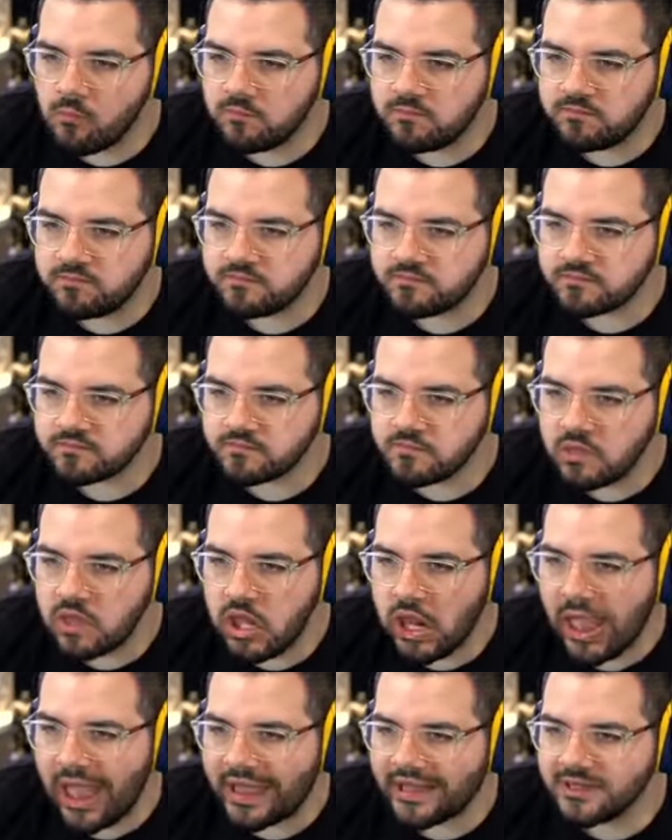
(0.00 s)
I choose to use
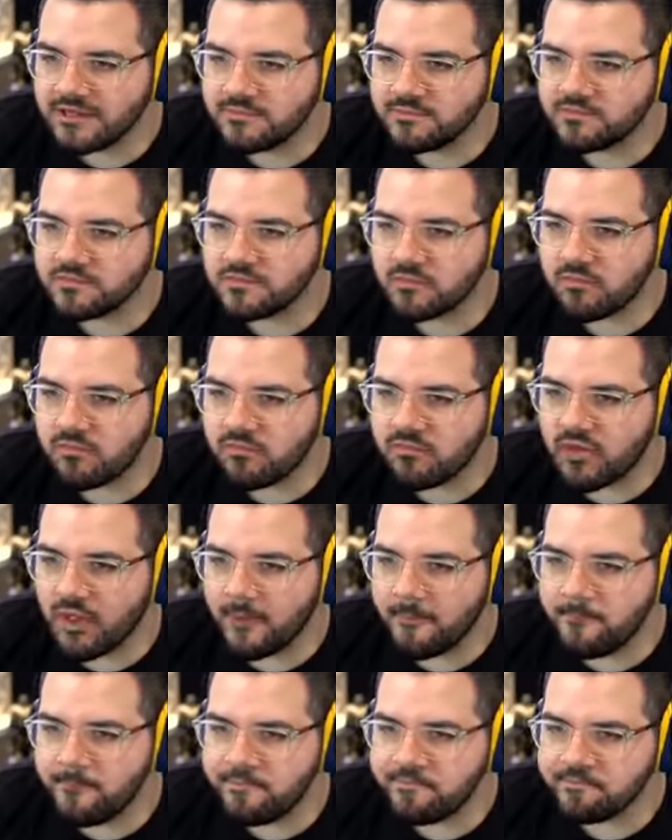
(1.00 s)
this.
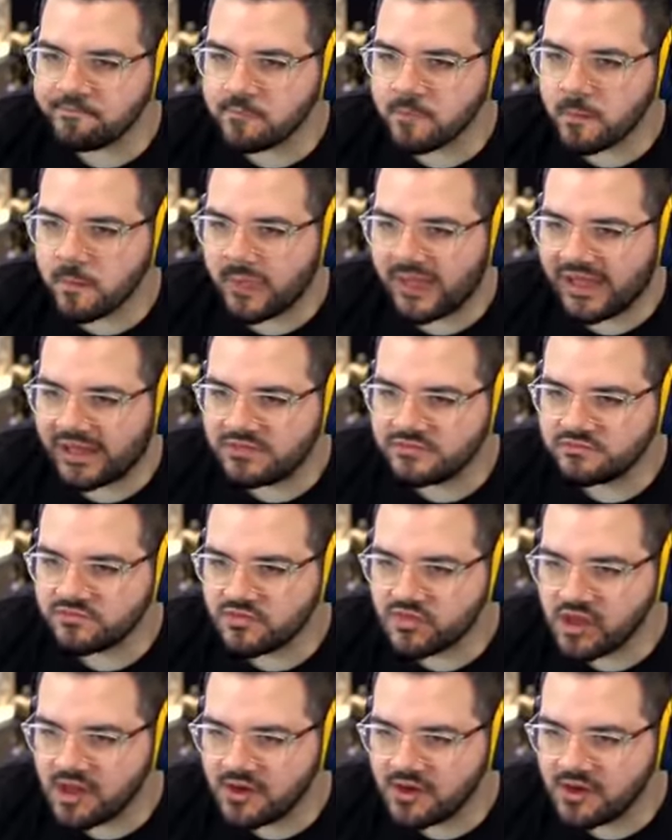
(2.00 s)
And then they just shoot him in the